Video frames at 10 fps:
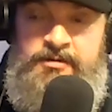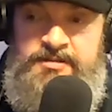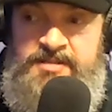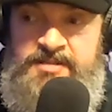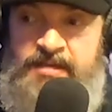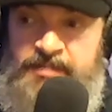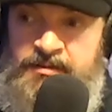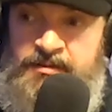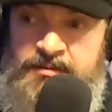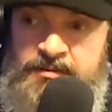
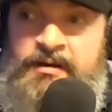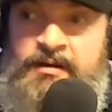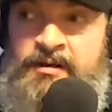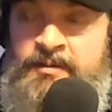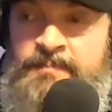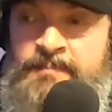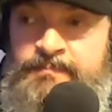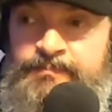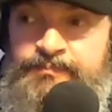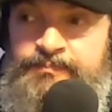seven um,
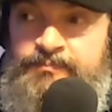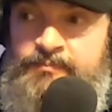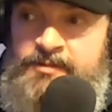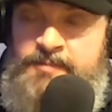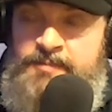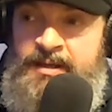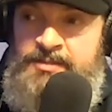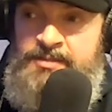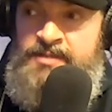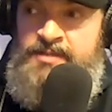this
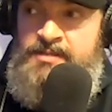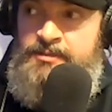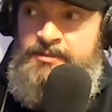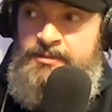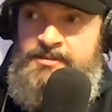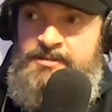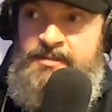past Wednesday. What is it?